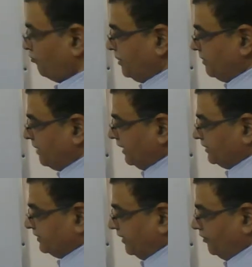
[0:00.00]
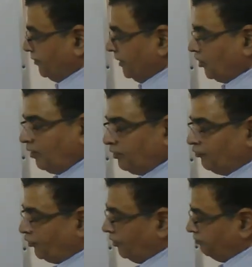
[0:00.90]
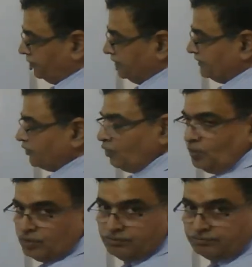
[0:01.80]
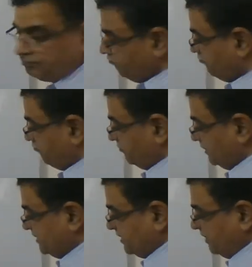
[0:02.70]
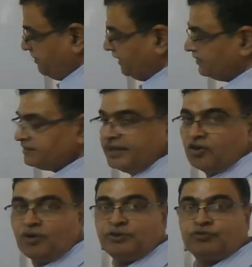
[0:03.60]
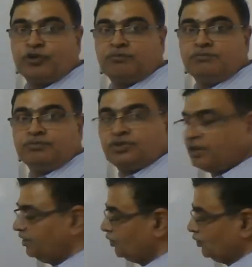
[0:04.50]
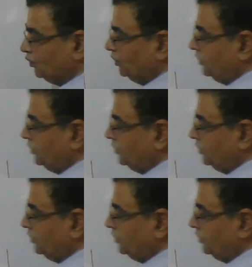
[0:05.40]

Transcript: b minus a will be common from this row C minus A common from third row.